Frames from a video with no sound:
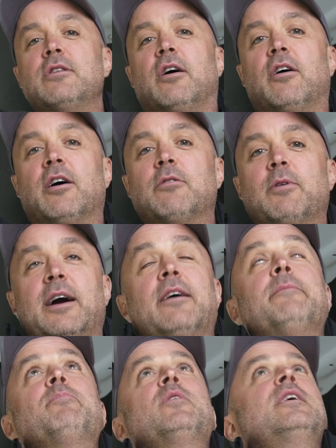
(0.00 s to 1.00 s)
the
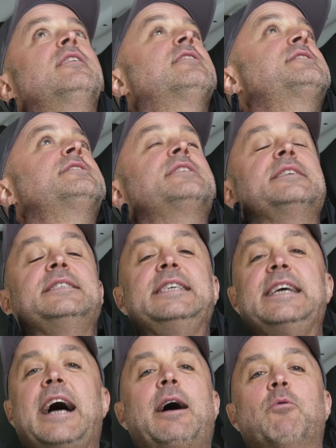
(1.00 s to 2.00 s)
hardware. This is a
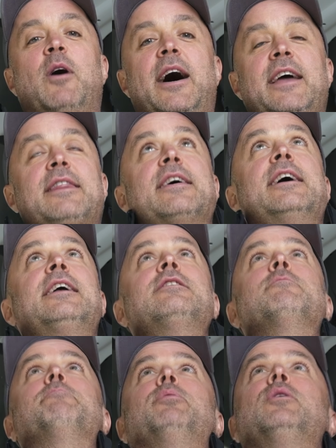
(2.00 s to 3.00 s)
DIY thing.
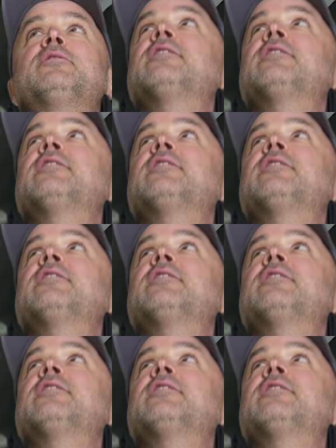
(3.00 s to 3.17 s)
You bolt